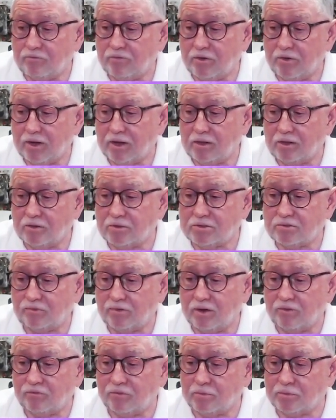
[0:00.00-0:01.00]
very close
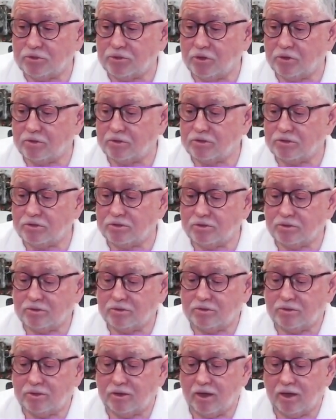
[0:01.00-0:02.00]
friend from church,
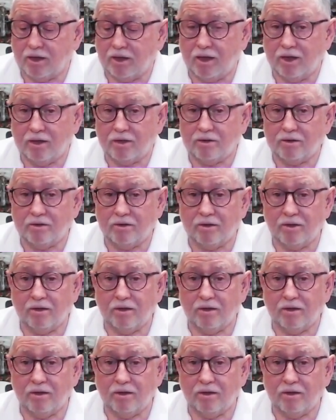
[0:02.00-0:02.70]
Diane,